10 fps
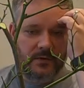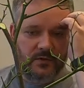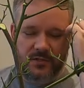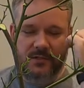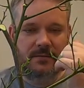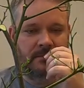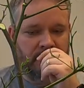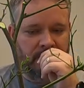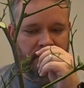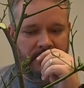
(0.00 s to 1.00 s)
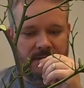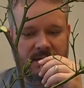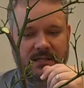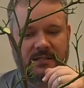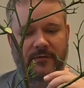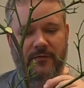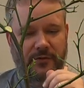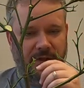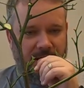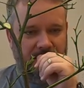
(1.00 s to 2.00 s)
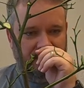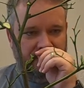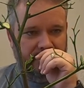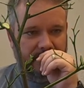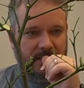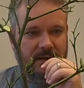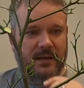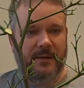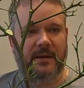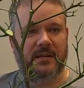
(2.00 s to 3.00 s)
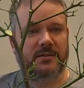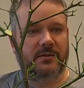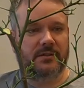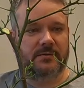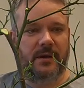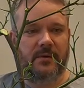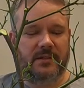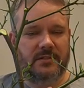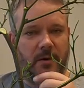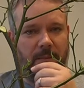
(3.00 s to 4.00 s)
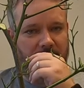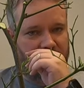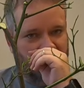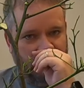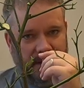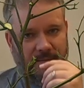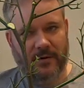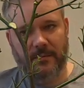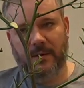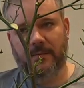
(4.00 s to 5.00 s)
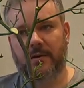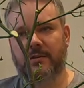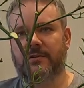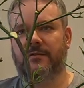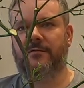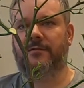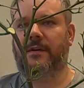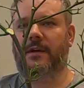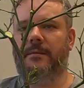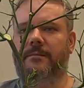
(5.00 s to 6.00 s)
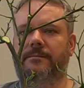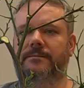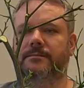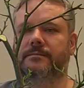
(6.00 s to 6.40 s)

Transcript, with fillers: Just testing for the lemony sort of smell. There's not much to it, probably because of um,